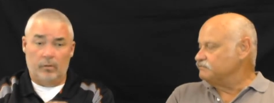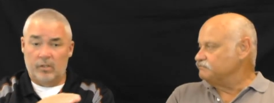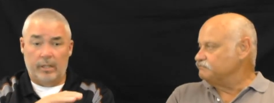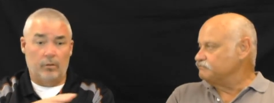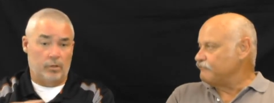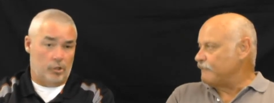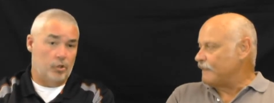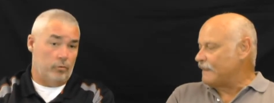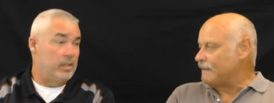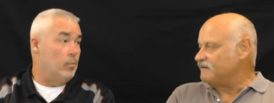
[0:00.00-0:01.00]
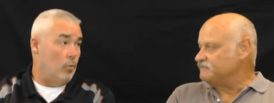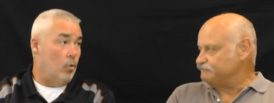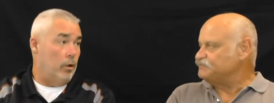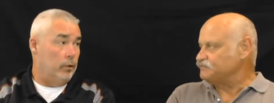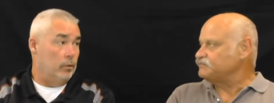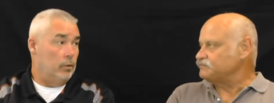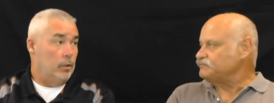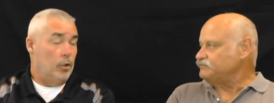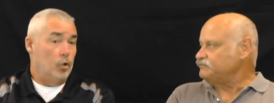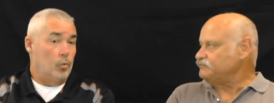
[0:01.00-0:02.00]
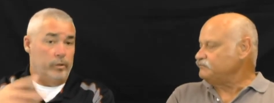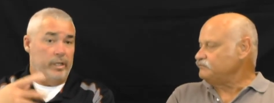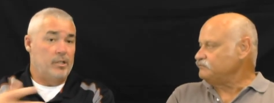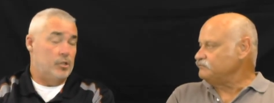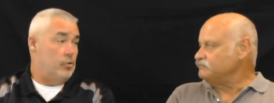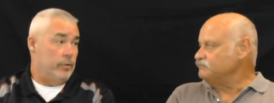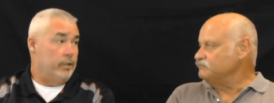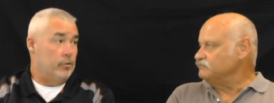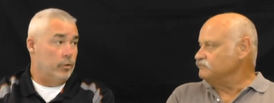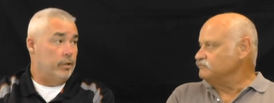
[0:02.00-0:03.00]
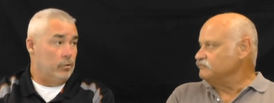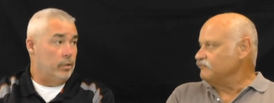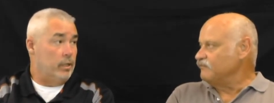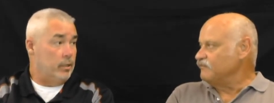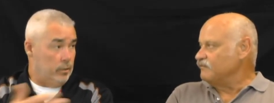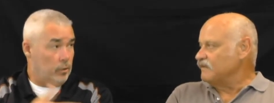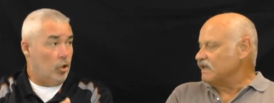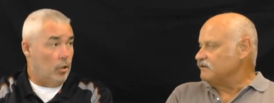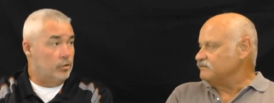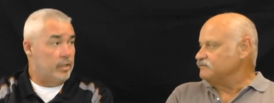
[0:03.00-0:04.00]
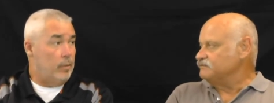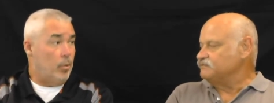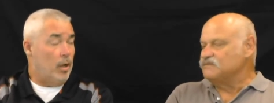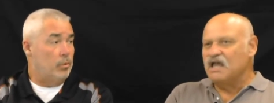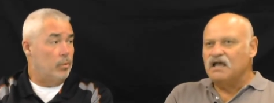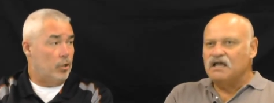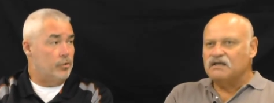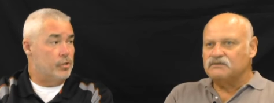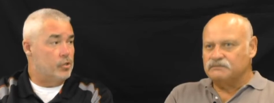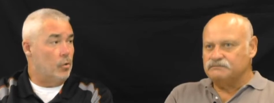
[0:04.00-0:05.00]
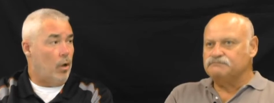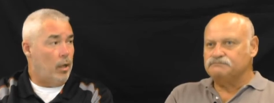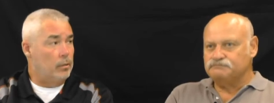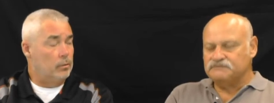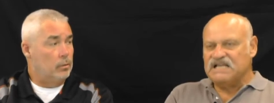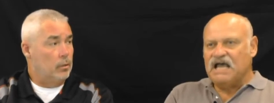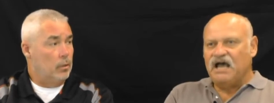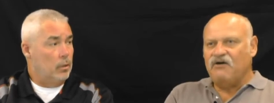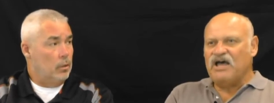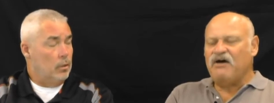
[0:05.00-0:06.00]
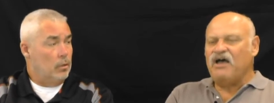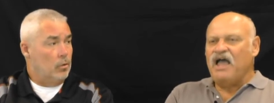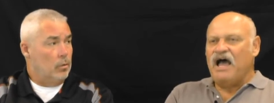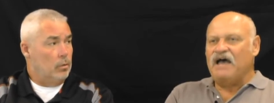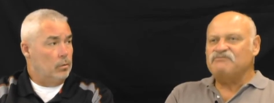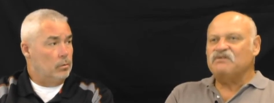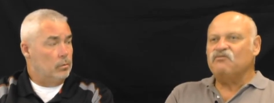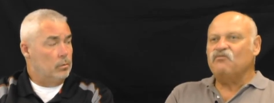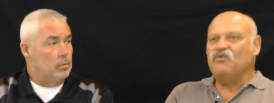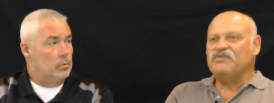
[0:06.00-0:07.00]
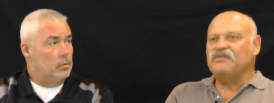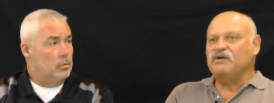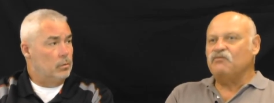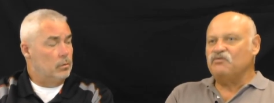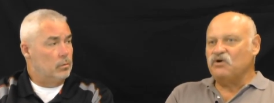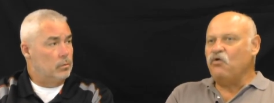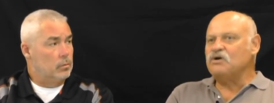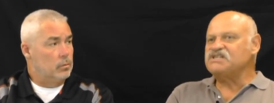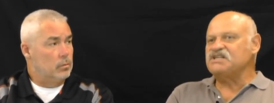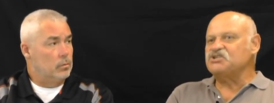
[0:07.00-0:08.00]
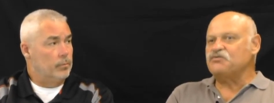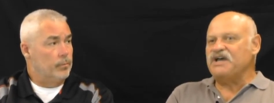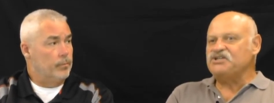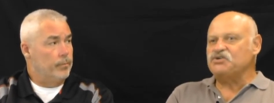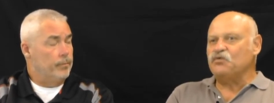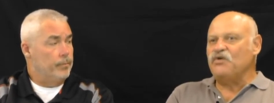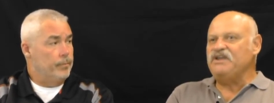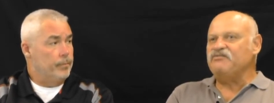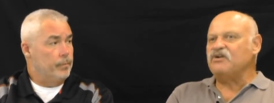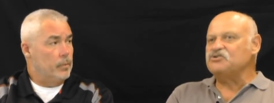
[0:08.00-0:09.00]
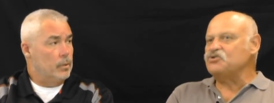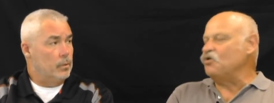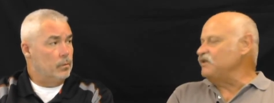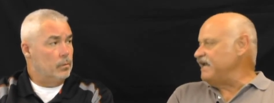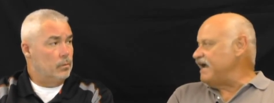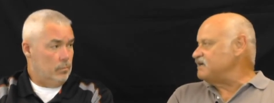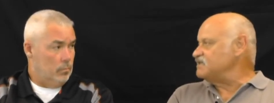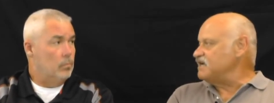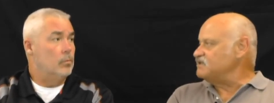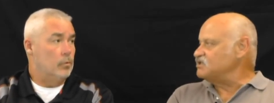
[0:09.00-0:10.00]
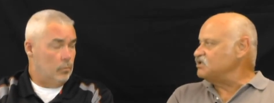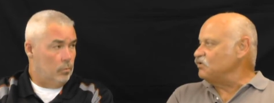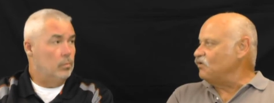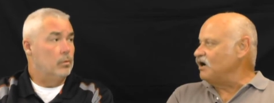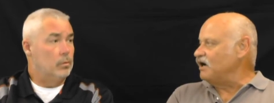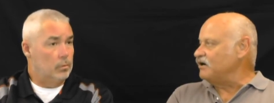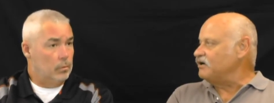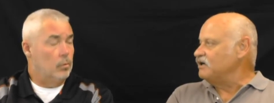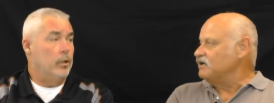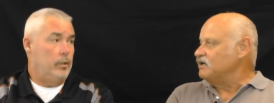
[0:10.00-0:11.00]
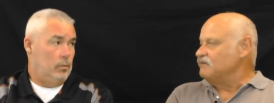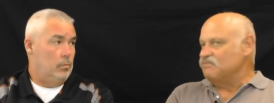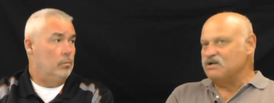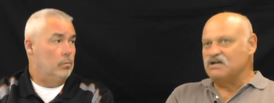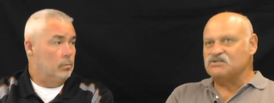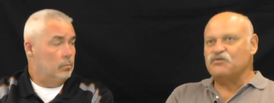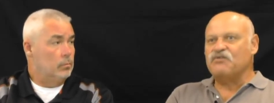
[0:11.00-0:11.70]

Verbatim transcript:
Speaker 1: say there's a stream of water, will they just drink and drink and drink and cause that problem because it's so hot?
Speaker 2: Oh, well, I'm, with the horse situation, we have controlled the access to the water, right? Because we're